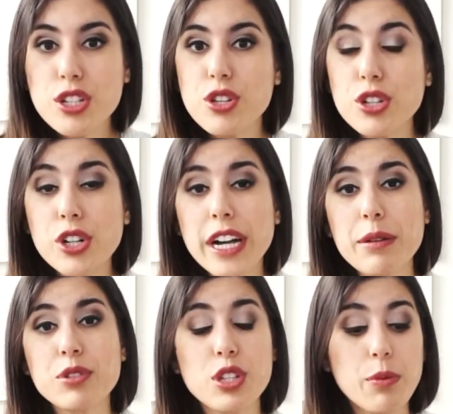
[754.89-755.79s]
So you're
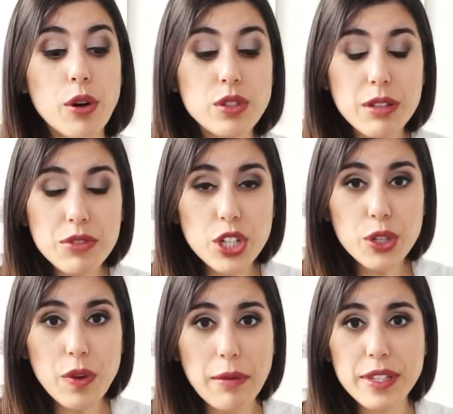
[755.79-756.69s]
able to post them to
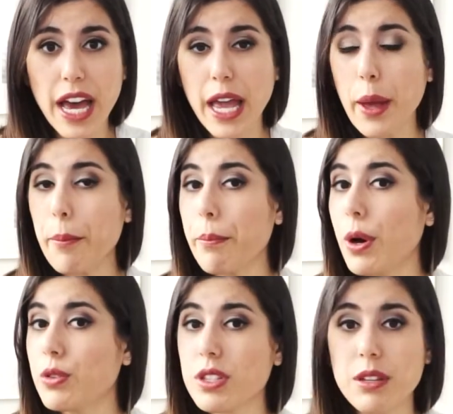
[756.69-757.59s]
your website,
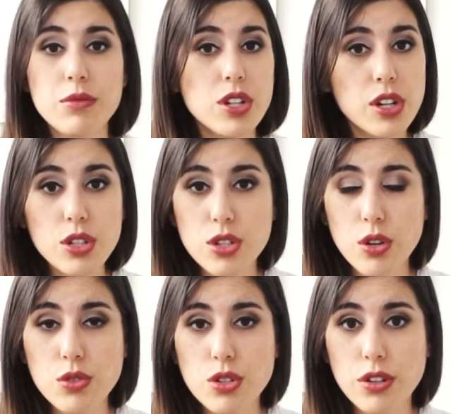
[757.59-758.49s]
post them to your
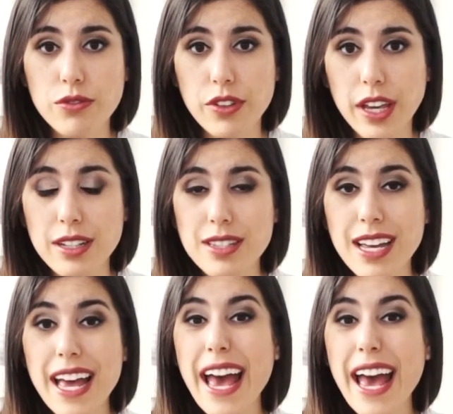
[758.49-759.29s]
social feeds,